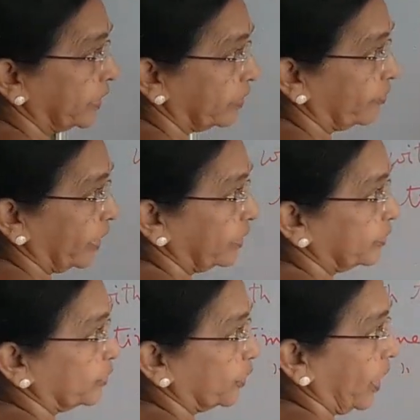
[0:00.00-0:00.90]

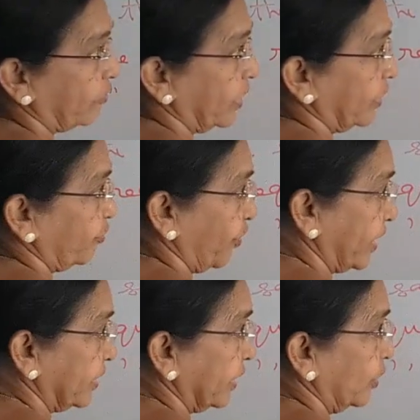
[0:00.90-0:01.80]
required to cover
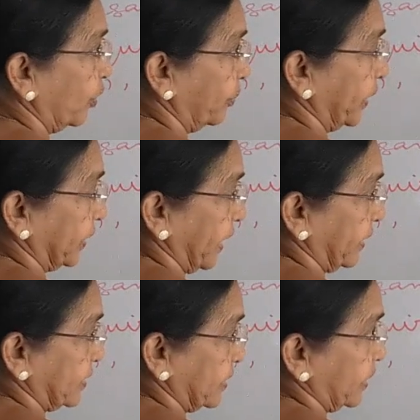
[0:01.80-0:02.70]
1 kilometer
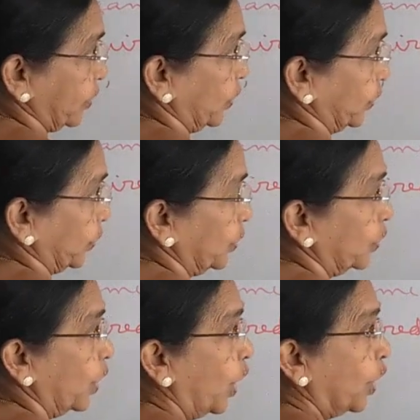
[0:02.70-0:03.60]
is equal
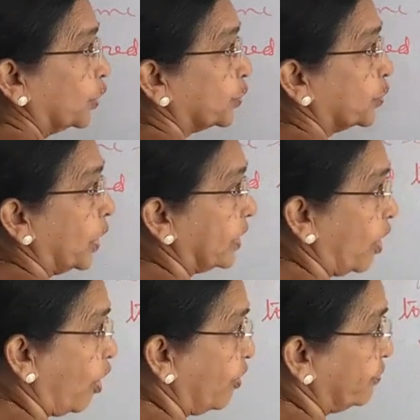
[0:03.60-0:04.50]
to 2.5
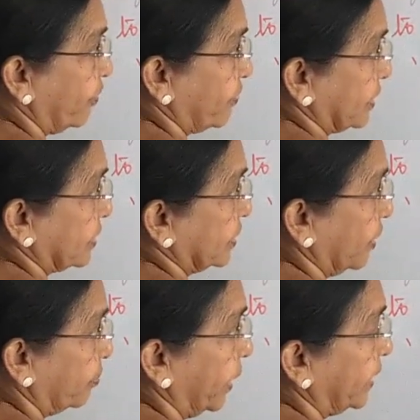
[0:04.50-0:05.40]
hours
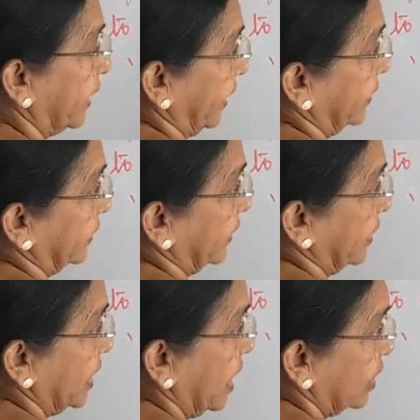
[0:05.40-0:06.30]
by 90.
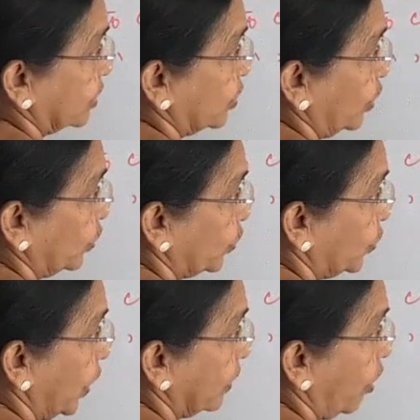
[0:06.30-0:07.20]
So
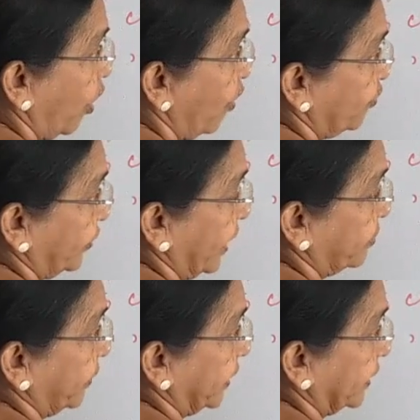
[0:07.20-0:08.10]
2.5 can
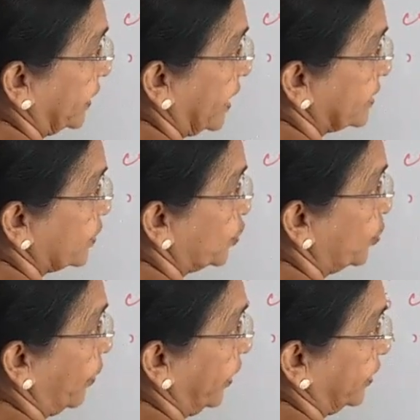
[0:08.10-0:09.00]
be written as
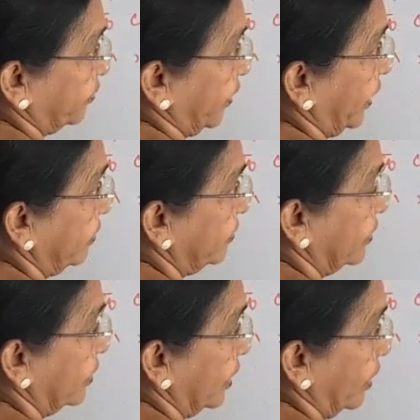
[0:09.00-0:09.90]
2.5
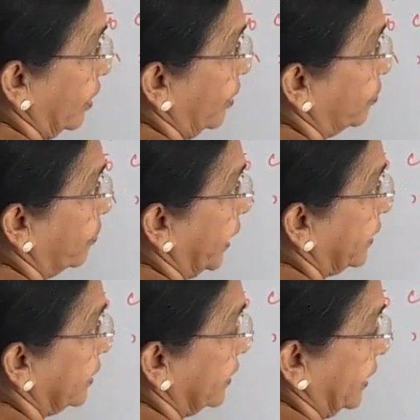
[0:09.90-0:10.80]
by
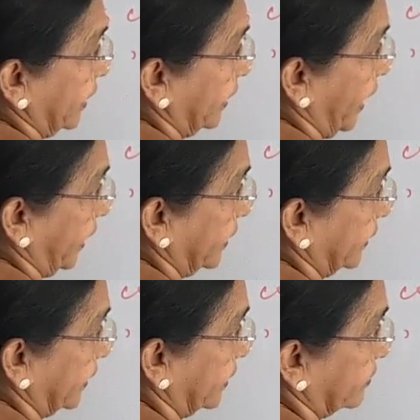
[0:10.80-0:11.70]

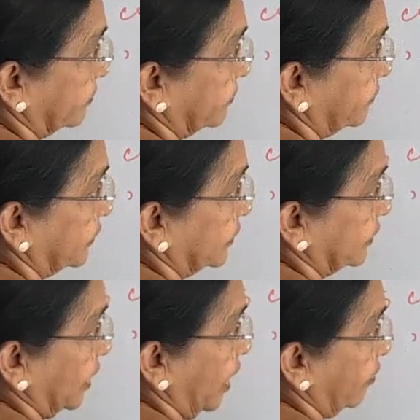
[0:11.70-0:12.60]
90
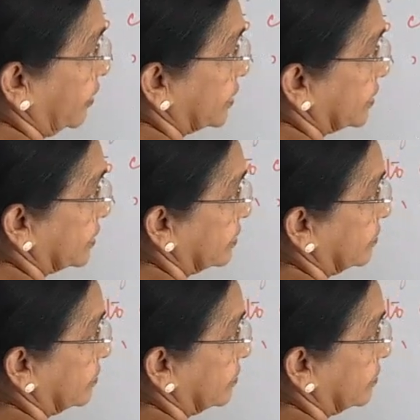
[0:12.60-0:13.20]
hours.